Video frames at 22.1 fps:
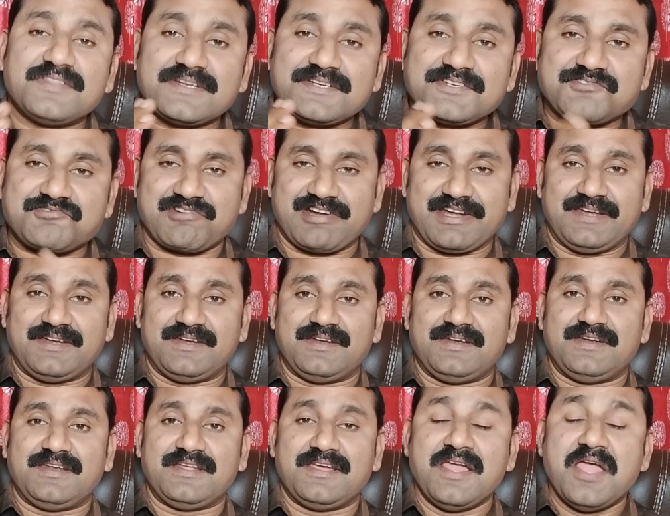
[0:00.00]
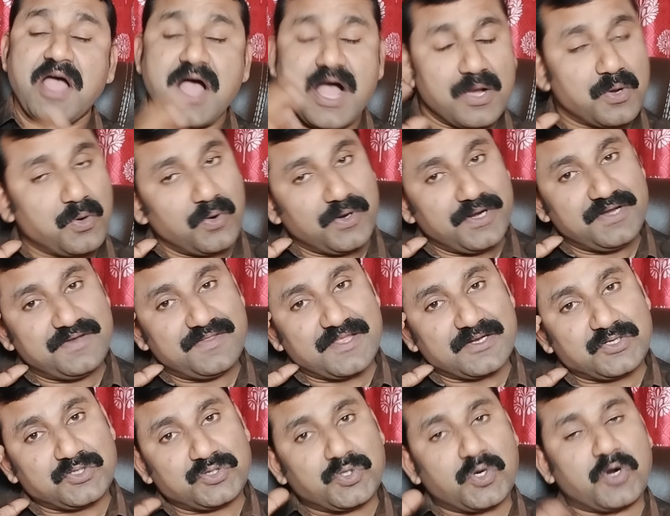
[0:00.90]
to the trend, according to
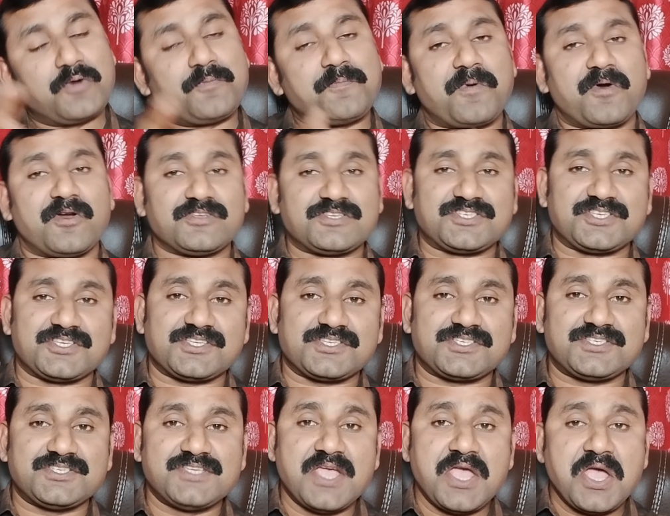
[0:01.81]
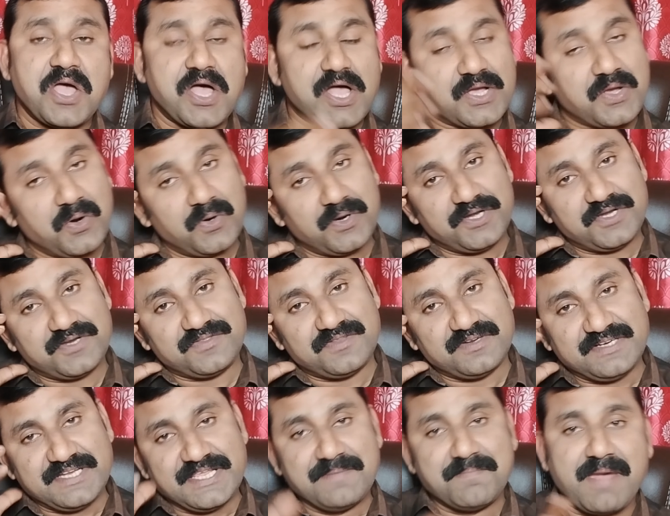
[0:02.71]
the thought process, according to
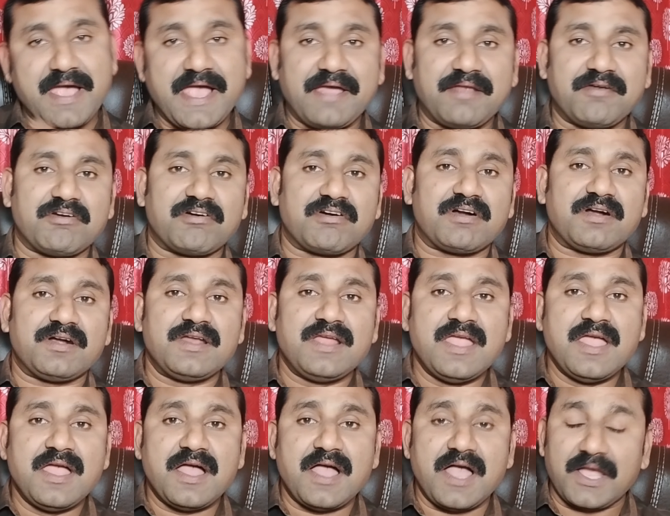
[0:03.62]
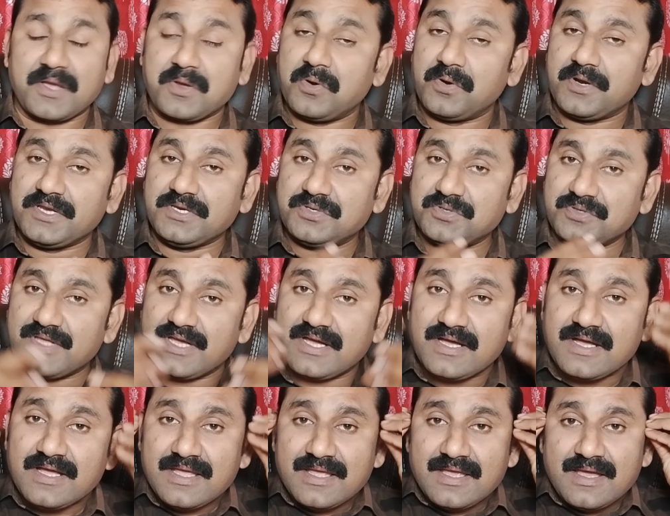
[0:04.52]
the demeanor, according to
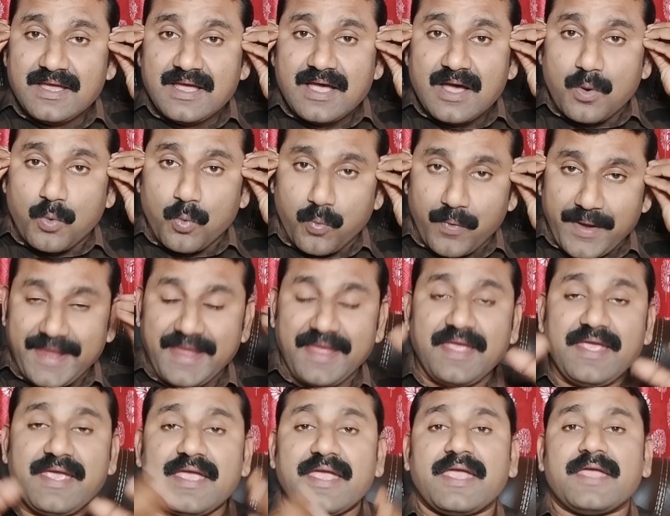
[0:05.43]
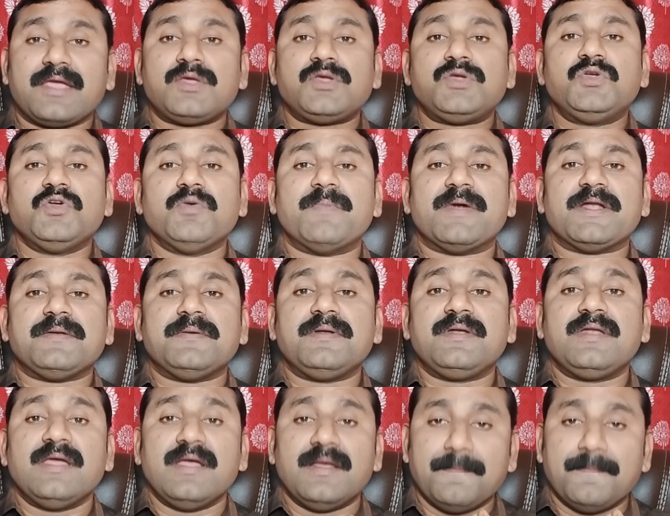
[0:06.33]
the way a human